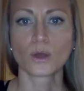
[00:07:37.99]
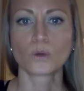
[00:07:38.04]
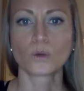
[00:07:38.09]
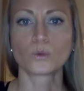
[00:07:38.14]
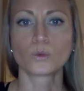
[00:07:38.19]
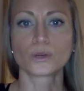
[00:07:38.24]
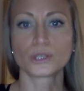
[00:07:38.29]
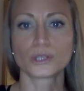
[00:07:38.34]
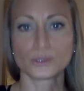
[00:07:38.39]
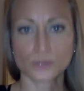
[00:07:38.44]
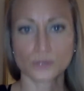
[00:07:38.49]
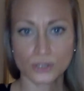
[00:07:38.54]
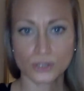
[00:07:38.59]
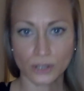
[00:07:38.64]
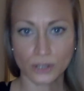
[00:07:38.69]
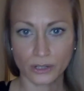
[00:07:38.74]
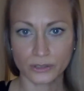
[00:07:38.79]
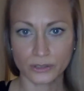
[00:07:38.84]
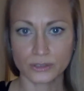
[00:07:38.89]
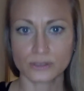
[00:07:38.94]
where you
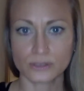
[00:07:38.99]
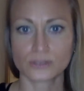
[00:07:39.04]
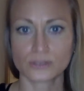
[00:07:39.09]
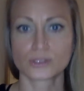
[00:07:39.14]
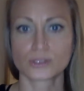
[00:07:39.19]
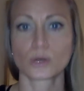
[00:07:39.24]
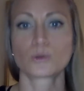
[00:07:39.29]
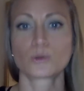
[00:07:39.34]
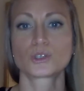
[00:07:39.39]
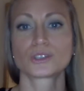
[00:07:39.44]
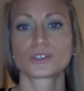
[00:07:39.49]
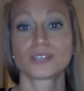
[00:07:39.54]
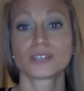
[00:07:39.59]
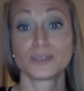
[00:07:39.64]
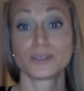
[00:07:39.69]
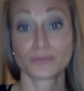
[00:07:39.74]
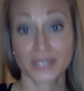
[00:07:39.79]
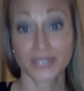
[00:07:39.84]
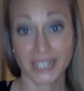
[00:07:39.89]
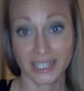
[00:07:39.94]
start socially
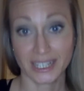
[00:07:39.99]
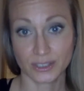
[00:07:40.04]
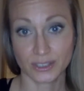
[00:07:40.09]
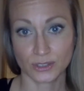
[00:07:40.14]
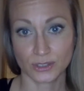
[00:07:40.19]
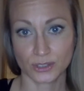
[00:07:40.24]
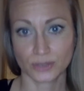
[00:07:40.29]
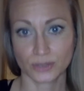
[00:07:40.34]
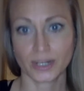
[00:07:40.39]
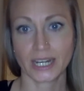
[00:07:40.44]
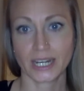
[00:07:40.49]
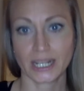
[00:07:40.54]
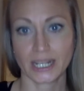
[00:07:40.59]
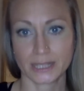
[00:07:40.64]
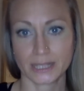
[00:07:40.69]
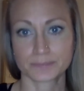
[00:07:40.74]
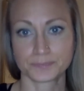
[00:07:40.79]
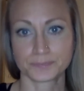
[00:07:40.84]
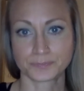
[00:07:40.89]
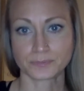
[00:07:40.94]
reintegrating